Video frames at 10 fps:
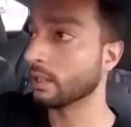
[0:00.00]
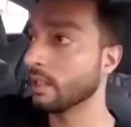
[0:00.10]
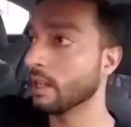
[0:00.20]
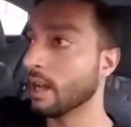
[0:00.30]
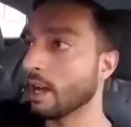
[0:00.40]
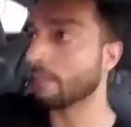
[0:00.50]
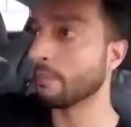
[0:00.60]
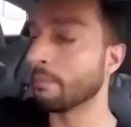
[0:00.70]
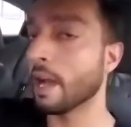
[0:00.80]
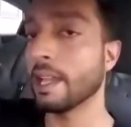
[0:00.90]

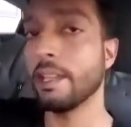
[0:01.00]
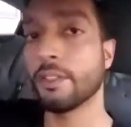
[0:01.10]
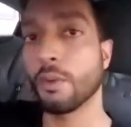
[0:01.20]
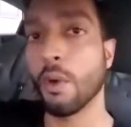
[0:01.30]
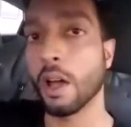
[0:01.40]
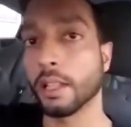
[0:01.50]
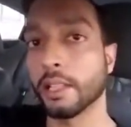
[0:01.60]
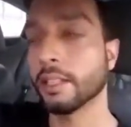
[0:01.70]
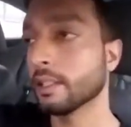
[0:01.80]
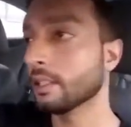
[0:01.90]

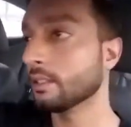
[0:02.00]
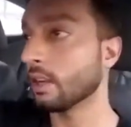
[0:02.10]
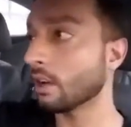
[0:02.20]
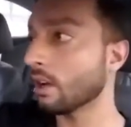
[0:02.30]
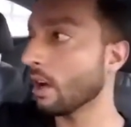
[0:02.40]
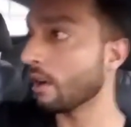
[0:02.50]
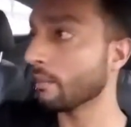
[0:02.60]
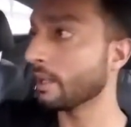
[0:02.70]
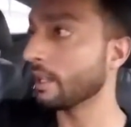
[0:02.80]
MyEtherWallet.com